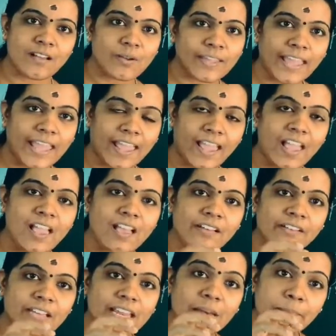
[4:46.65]

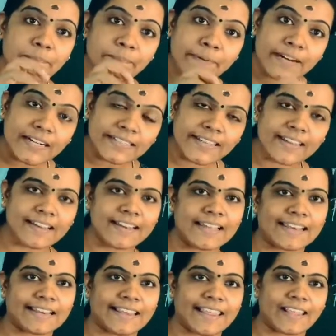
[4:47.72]
Okay, in
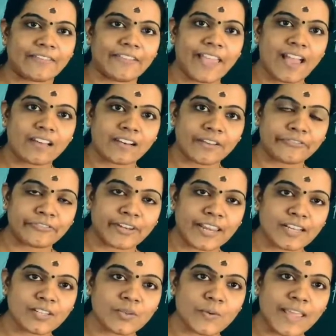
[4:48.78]
particularly, we are
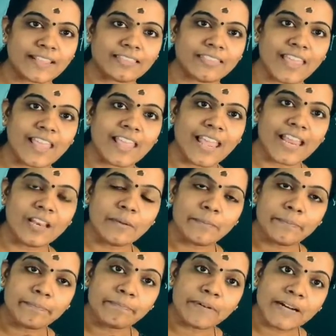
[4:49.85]
referring to a thing
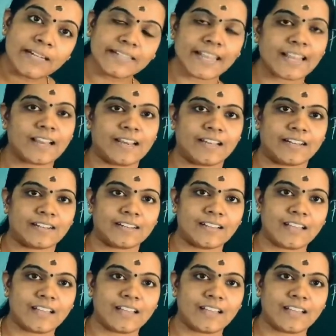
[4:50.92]
in particular.